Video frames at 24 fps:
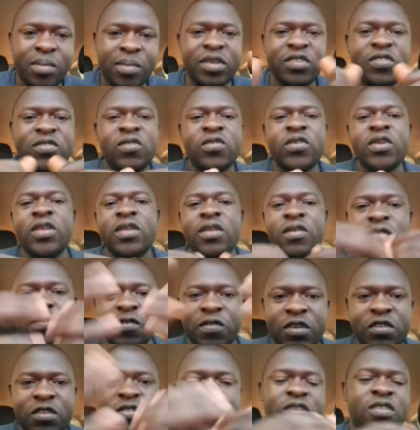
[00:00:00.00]

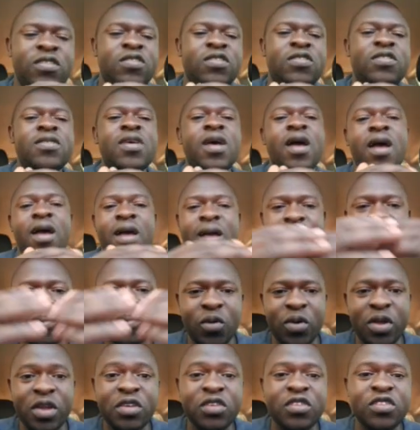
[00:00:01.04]
chemistry, physics.
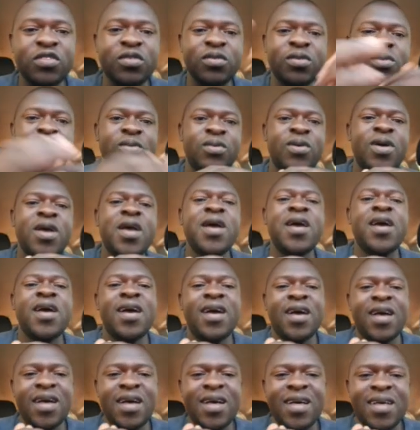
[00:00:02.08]
I'm going to
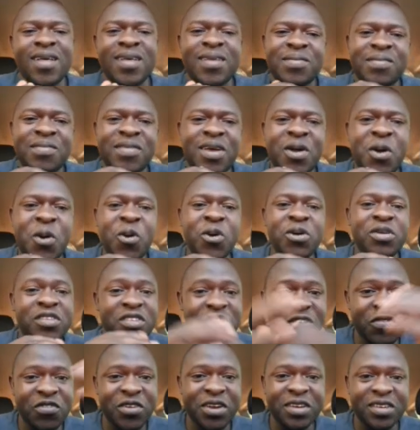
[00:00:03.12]

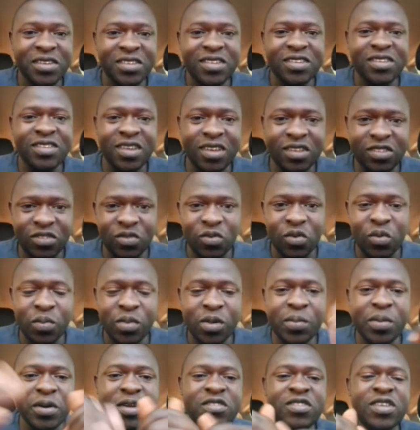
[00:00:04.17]
call different teachers
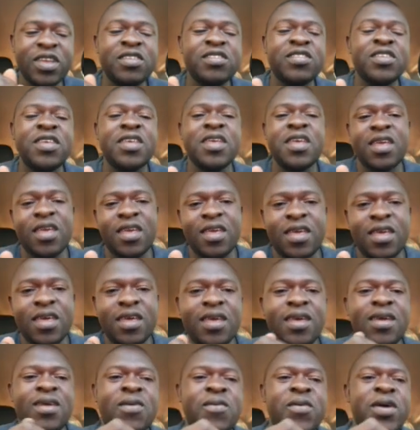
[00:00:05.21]
who will be presenting
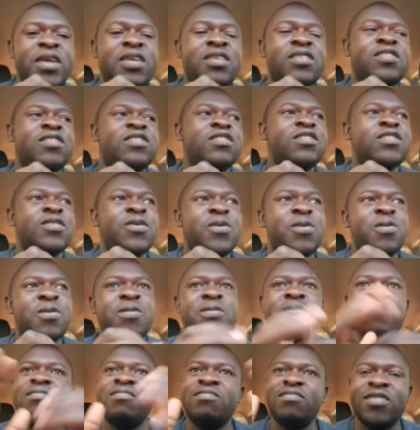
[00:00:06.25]
here, right?
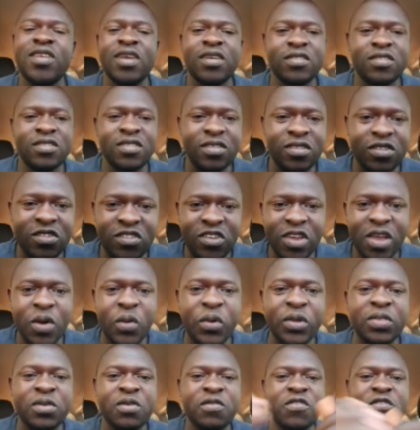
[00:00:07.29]
So just
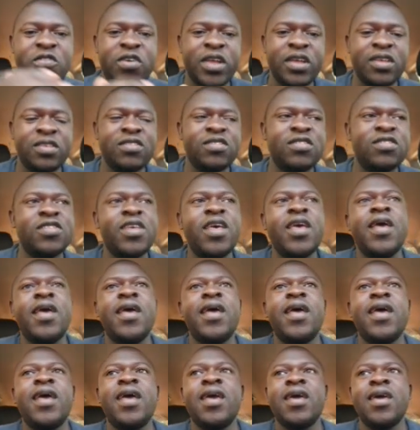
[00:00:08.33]
share with your friends
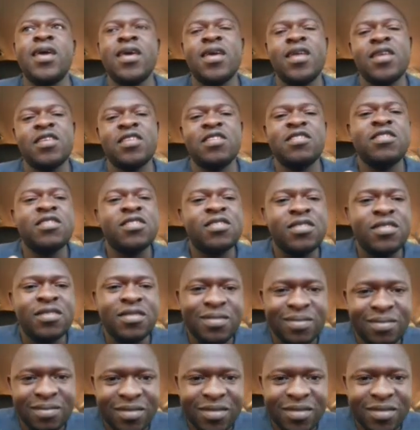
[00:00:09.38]
and